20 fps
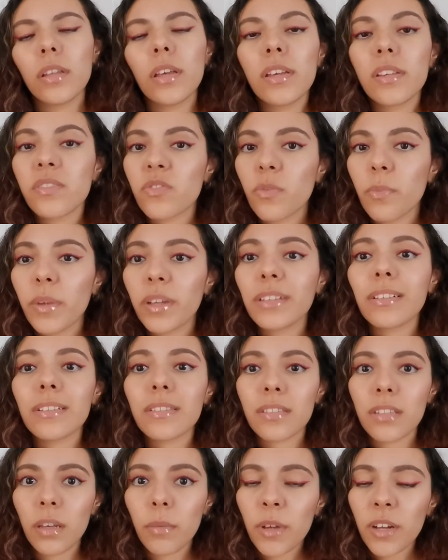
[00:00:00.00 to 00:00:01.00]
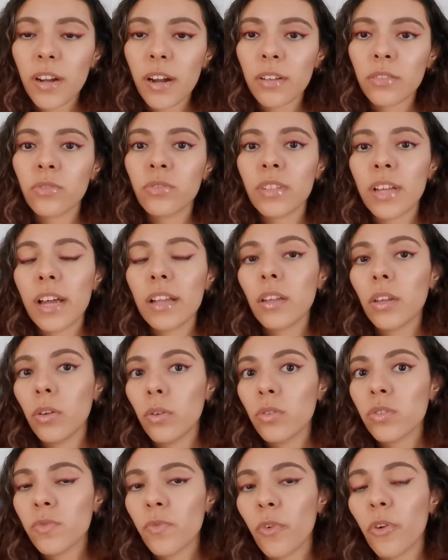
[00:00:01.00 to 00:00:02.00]
The instrument is similar to that
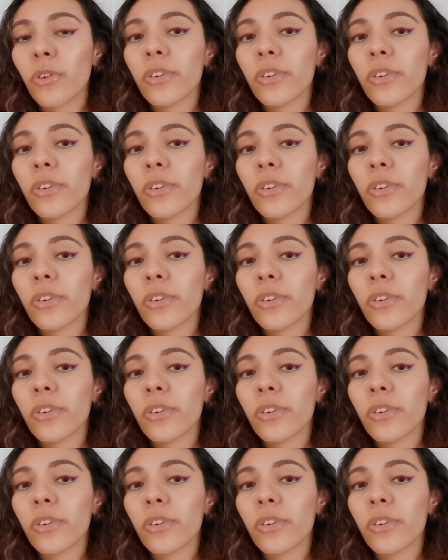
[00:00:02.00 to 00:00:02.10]
used for